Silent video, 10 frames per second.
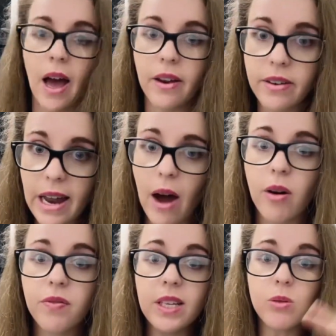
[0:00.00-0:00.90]
Now,
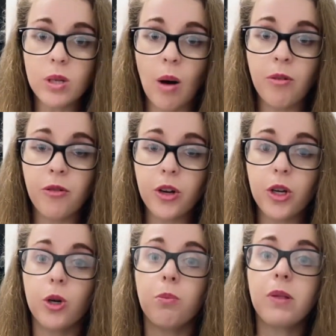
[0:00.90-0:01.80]
if this was helpful for
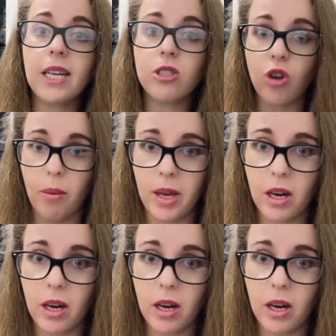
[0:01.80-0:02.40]
you, please drop me a